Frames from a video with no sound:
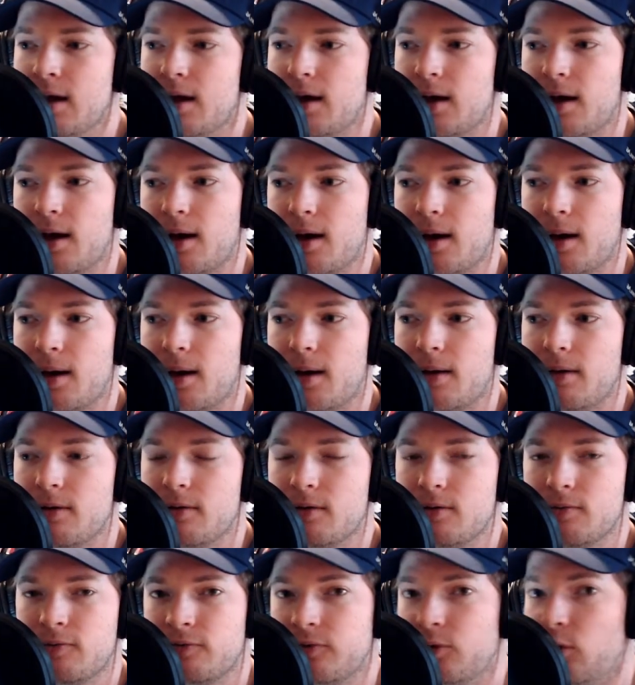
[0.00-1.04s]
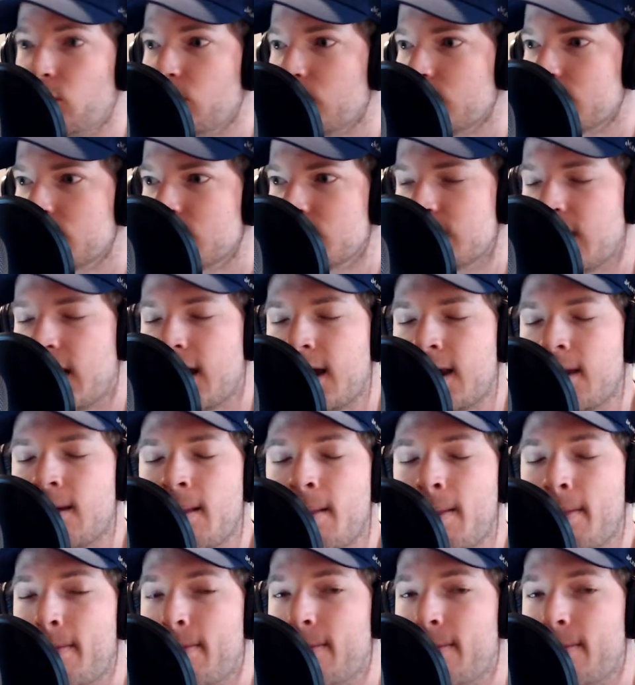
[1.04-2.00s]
Florida State,